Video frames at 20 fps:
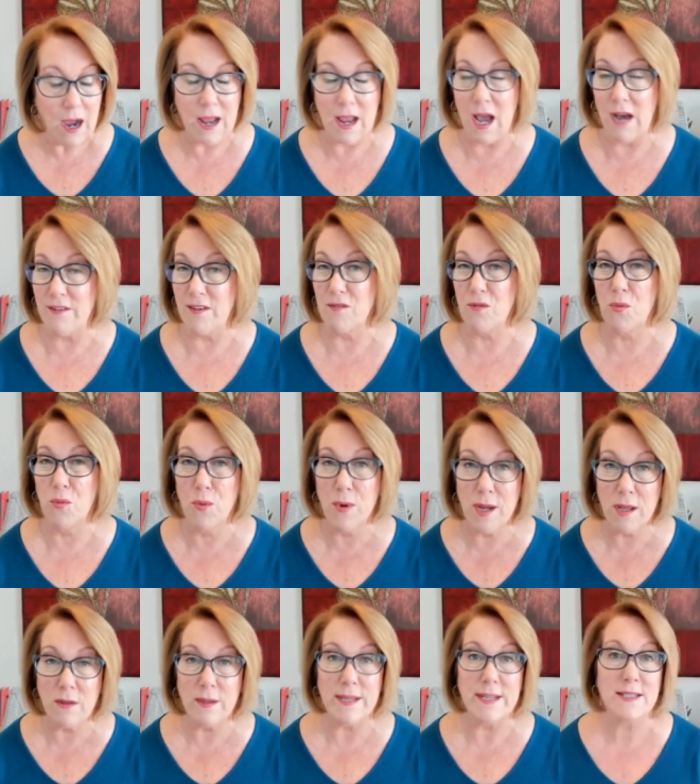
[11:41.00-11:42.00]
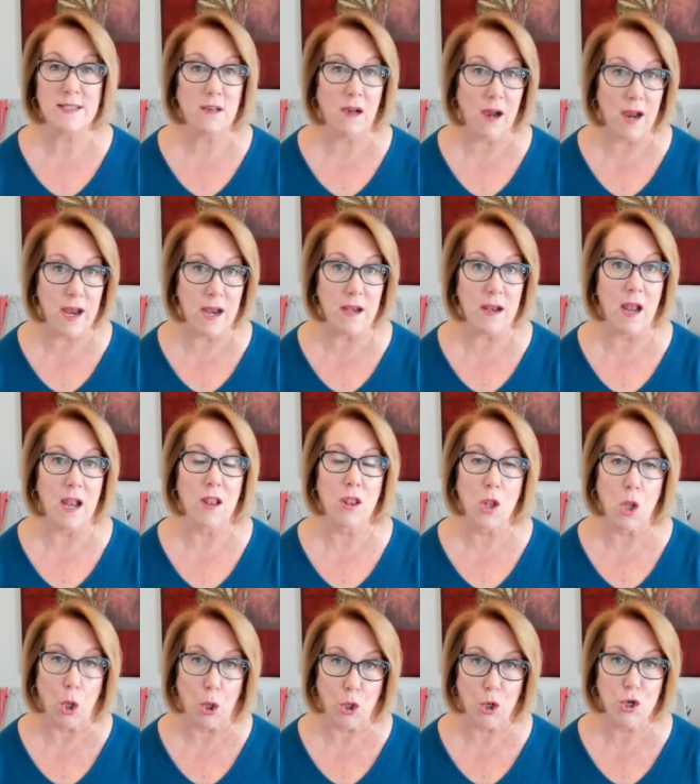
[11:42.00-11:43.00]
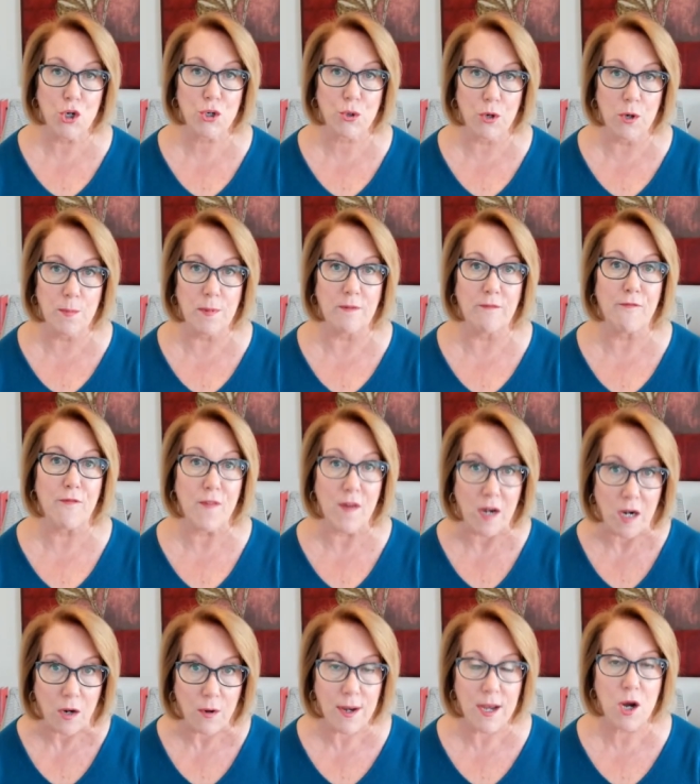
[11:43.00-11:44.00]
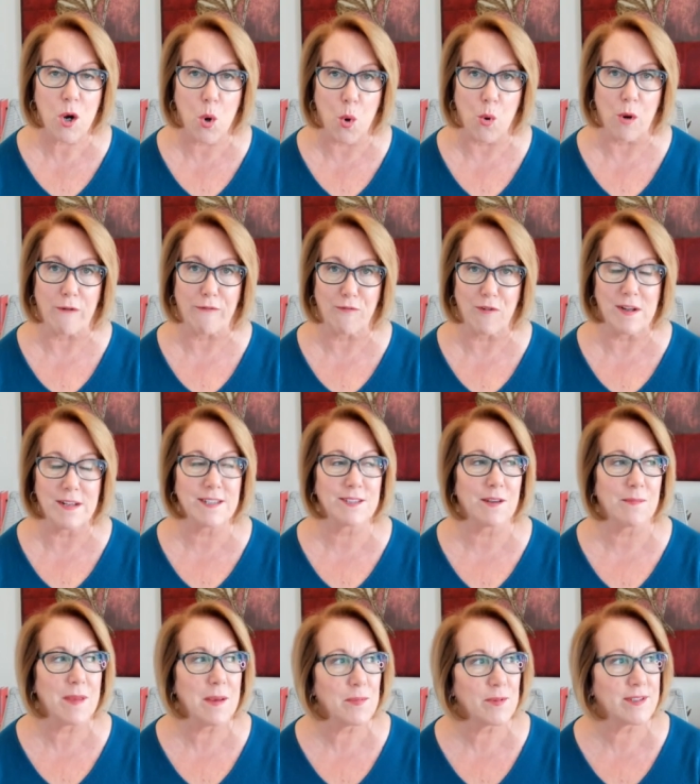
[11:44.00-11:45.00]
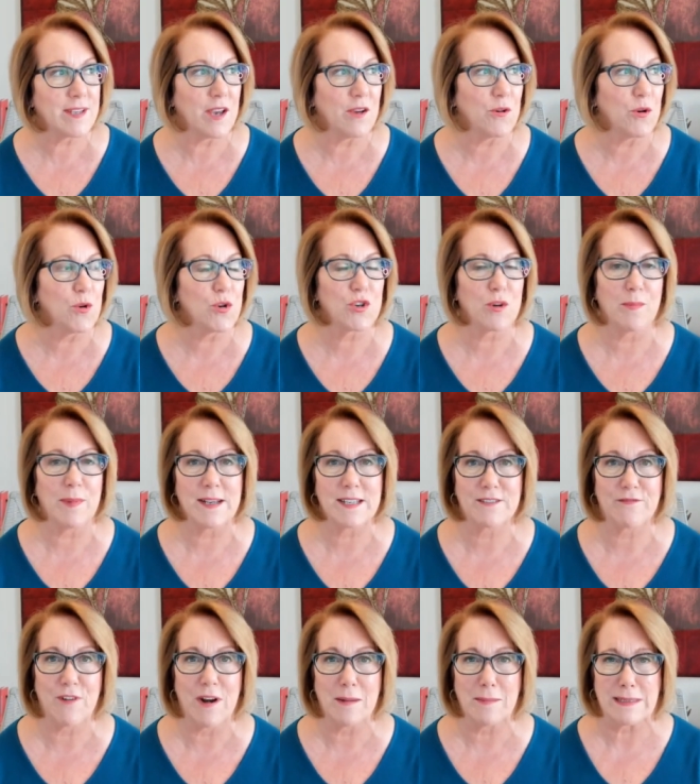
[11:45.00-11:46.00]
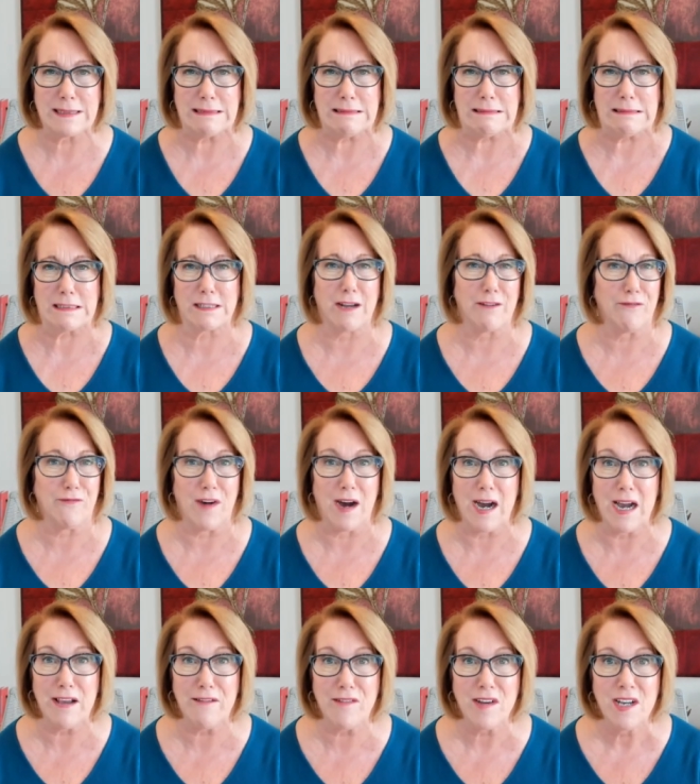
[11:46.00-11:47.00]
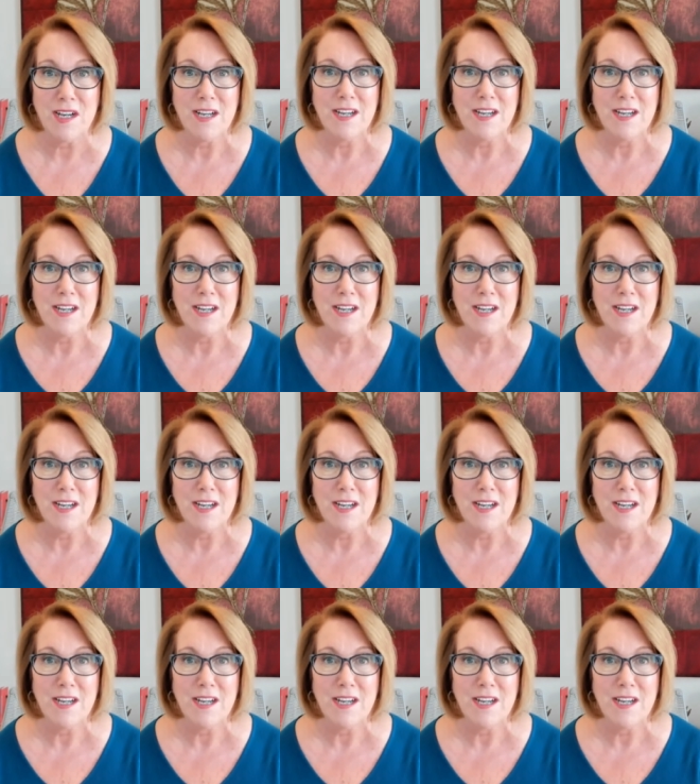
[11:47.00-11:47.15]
I have a really tight and large group of very core friends. And people say, who's your best friend? I'm like, I've got 5.